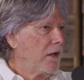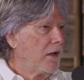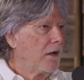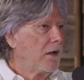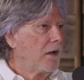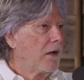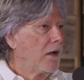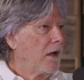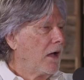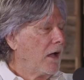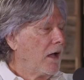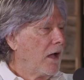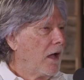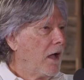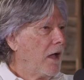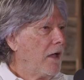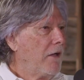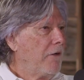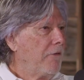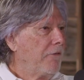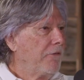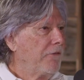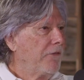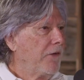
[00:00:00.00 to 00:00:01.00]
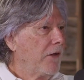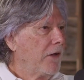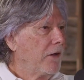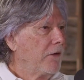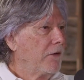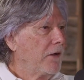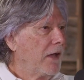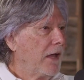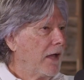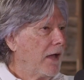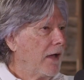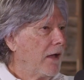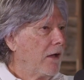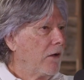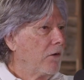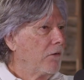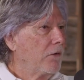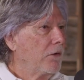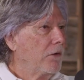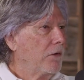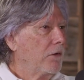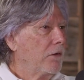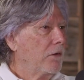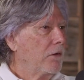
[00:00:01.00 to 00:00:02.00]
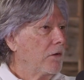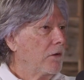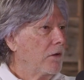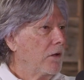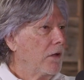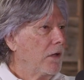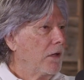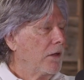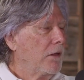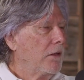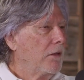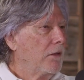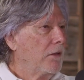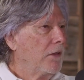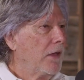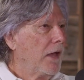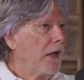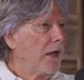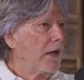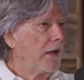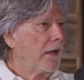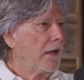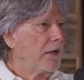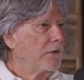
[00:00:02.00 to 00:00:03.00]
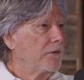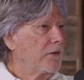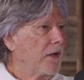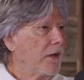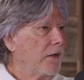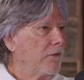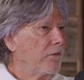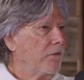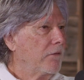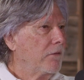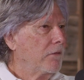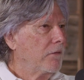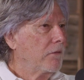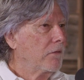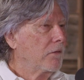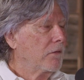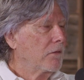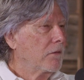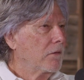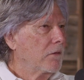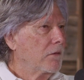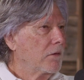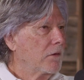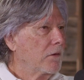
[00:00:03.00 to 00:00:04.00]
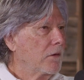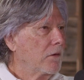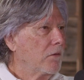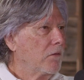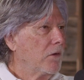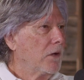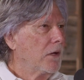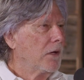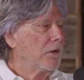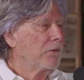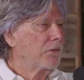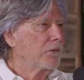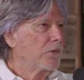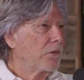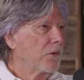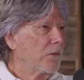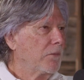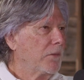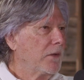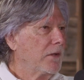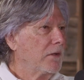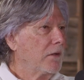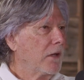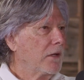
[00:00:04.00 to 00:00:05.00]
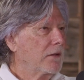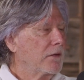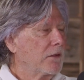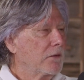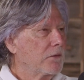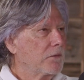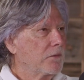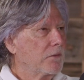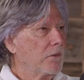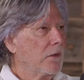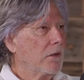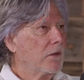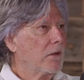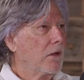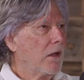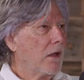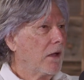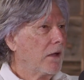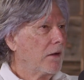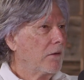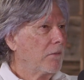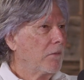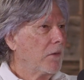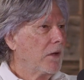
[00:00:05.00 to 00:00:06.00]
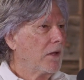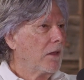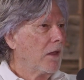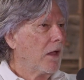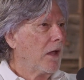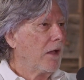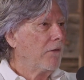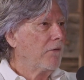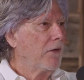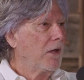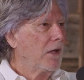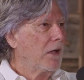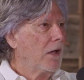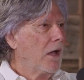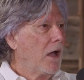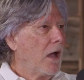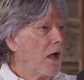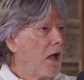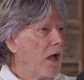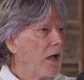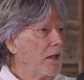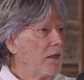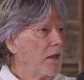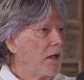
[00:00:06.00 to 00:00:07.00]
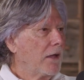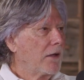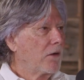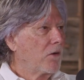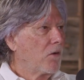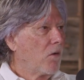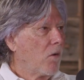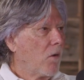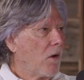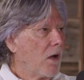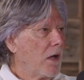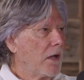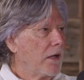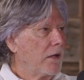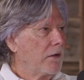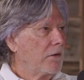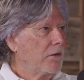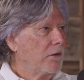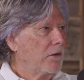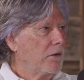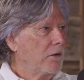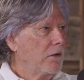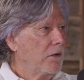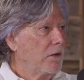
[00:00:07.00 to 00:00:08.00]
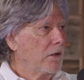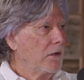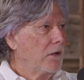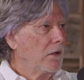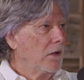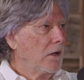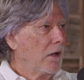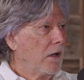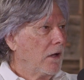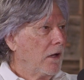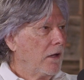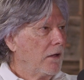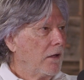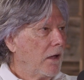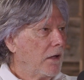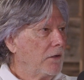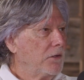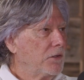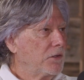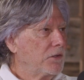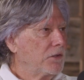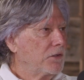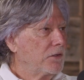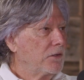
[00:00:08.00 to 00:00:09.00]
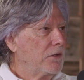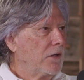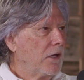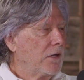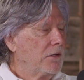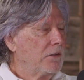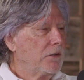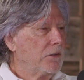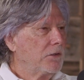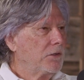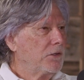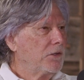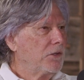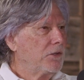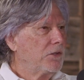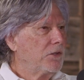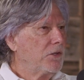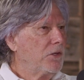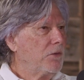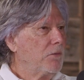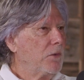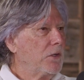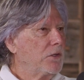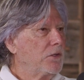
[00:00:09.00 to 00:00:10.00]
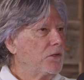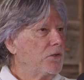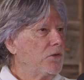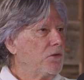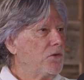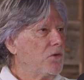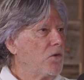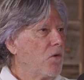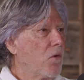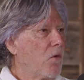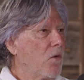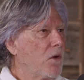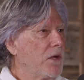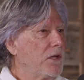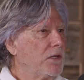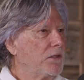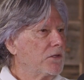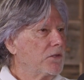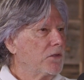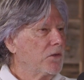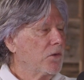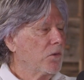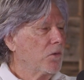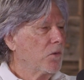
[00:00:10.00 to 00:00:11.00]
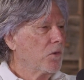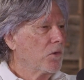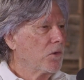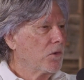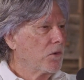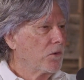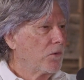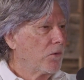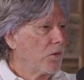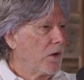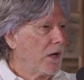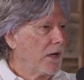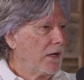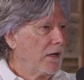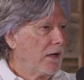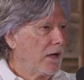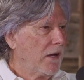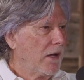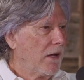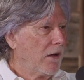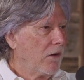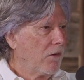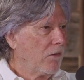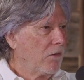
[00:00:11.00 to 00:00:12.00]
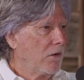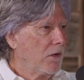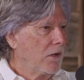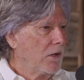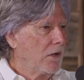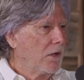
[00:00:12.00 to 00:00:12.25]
I have found out that as I've sort of been like this a lot in my life. I like quiet. There's just too much noise in the world right now,